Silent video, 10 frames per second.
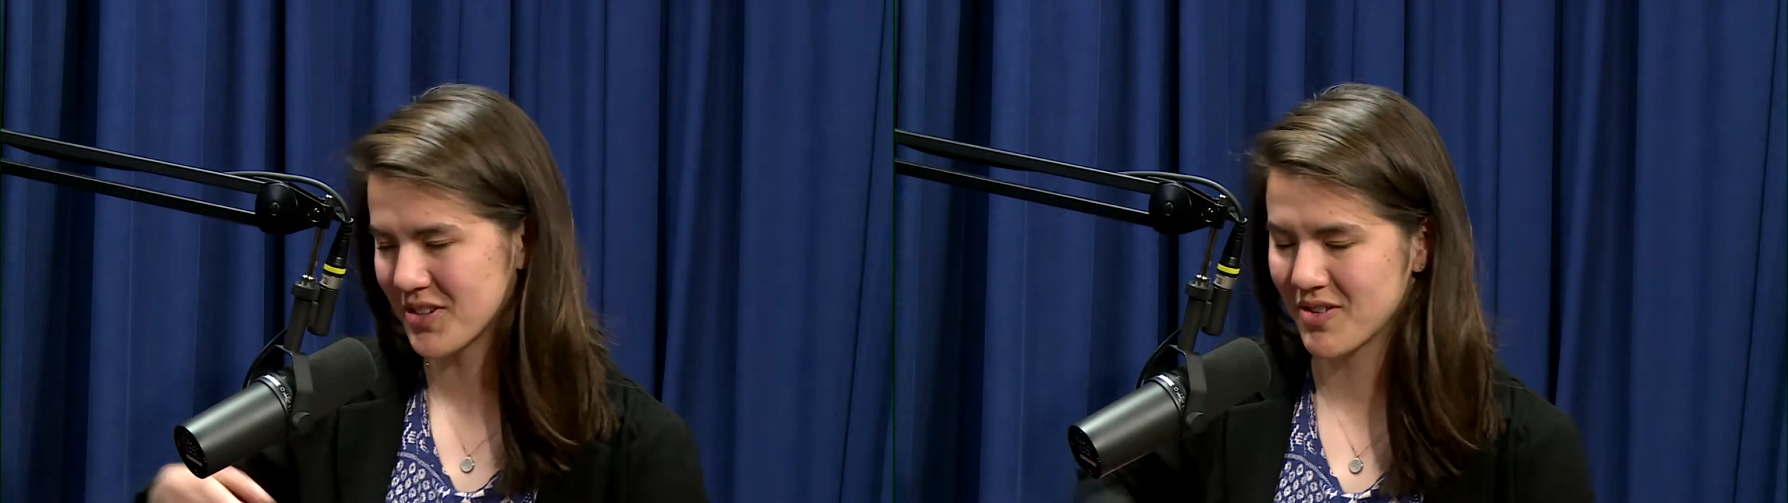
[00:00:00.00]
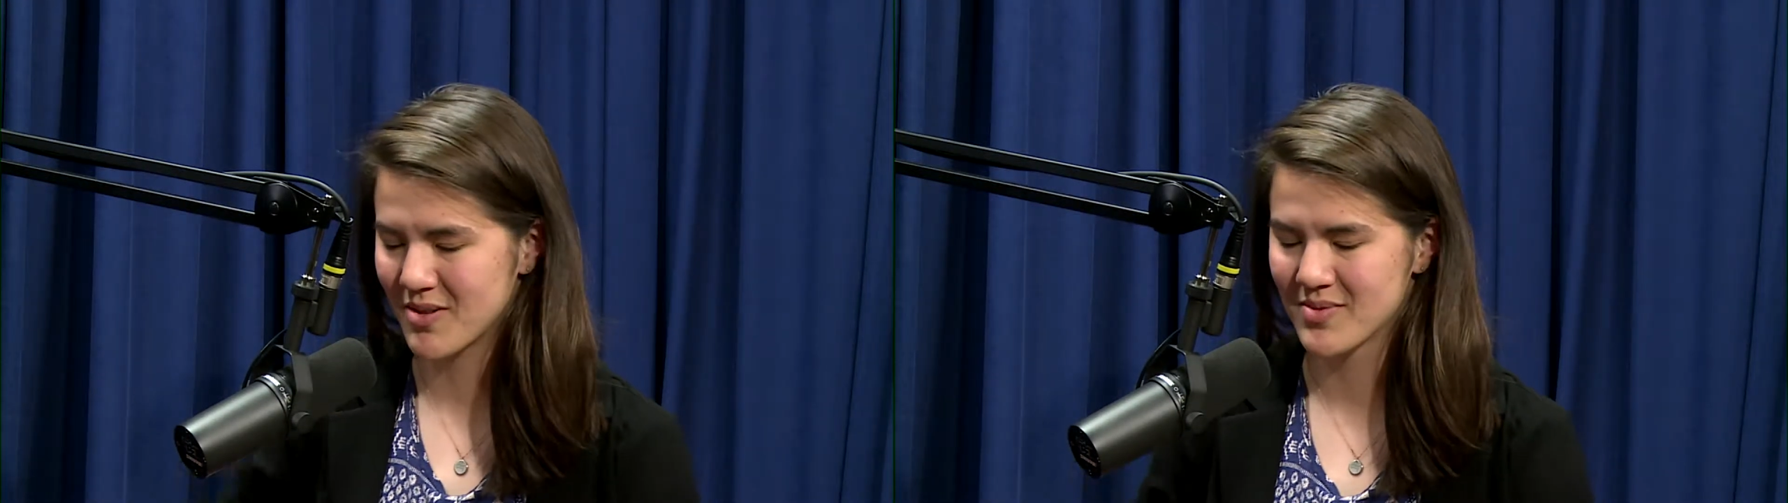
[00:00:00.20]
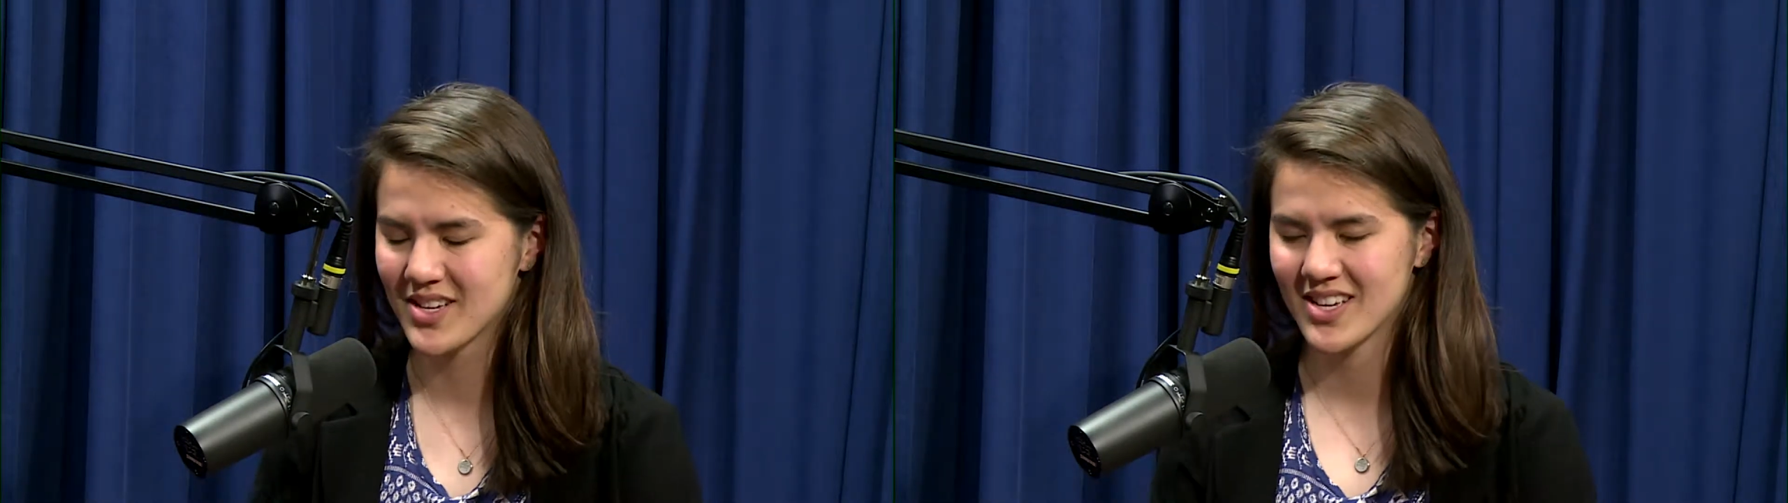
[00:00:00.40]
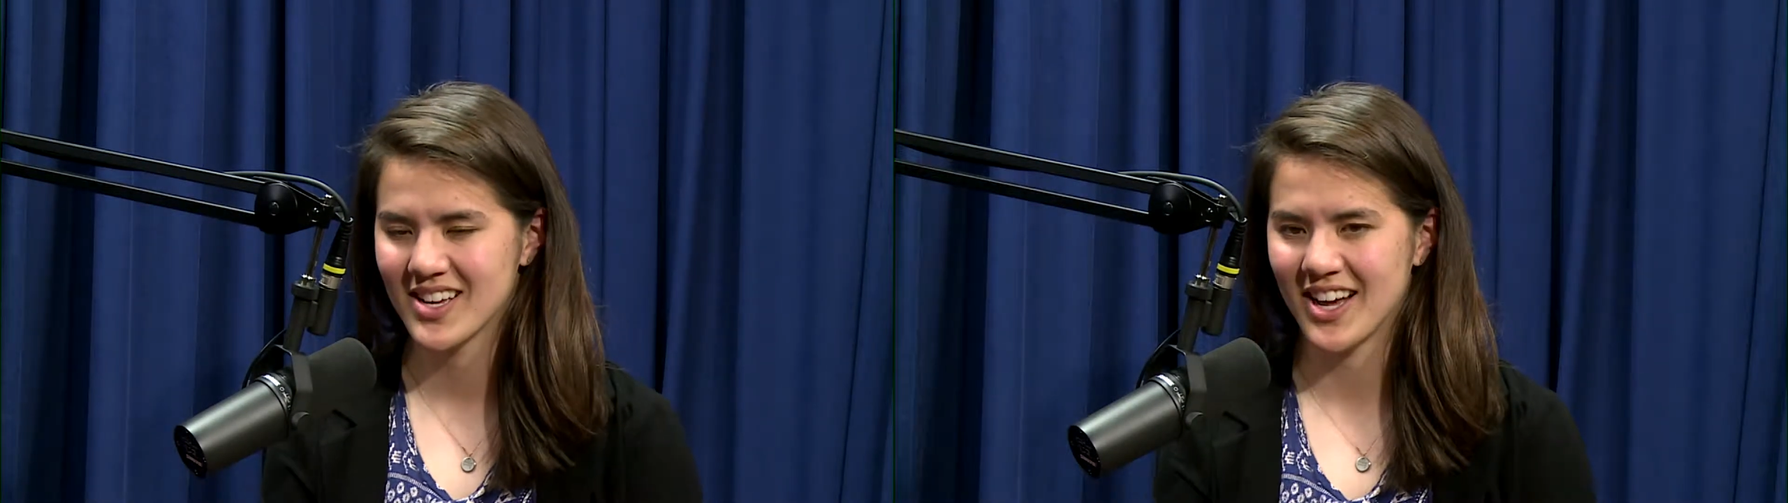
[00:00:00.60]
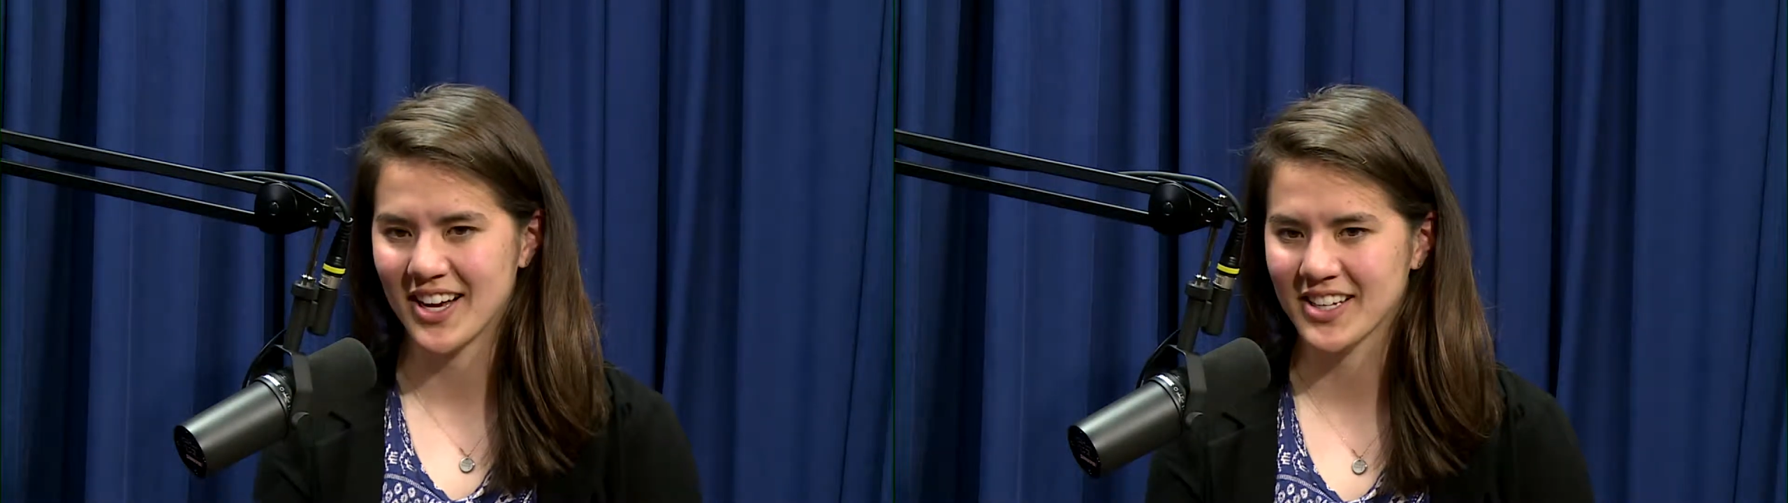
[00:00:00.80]
from
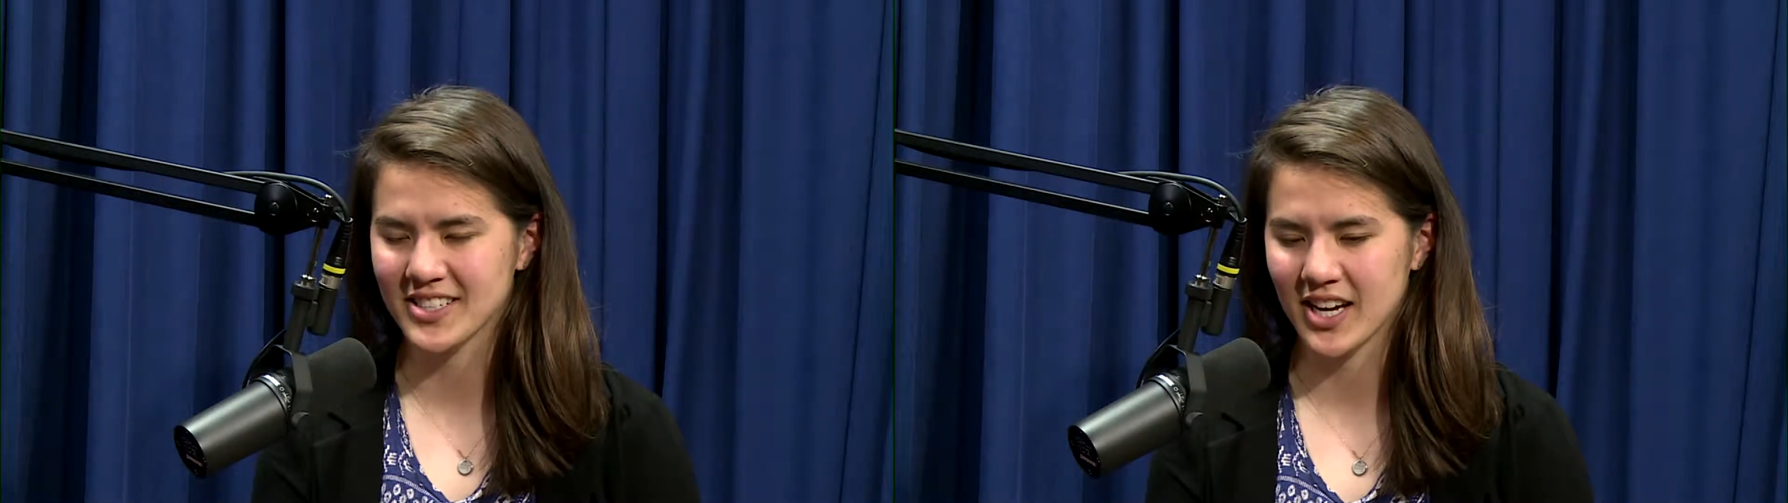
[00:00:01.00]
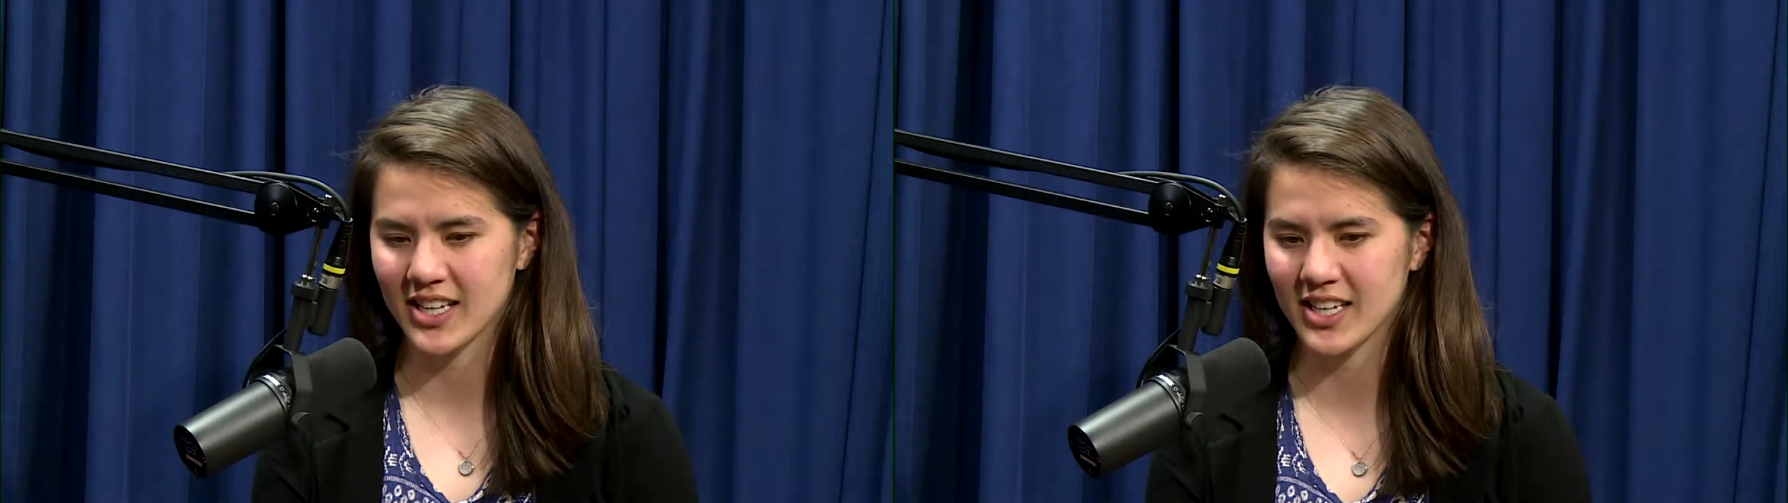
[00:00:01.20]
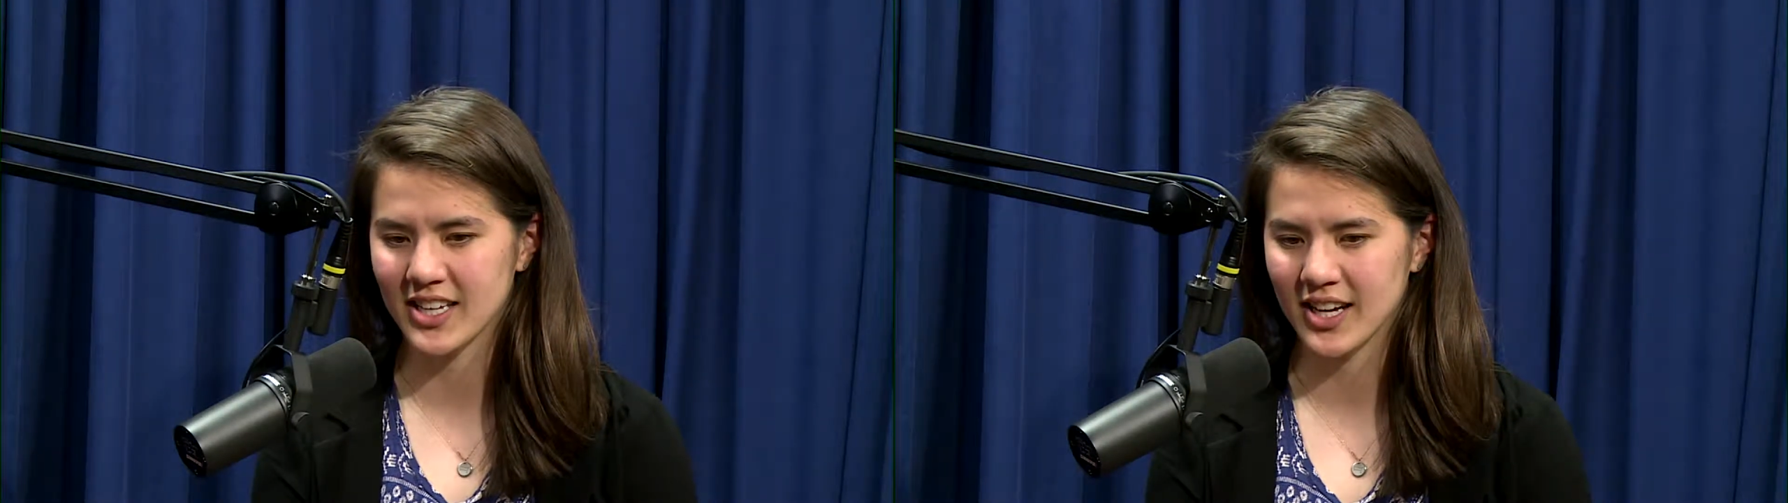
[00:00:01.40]
Kentucky.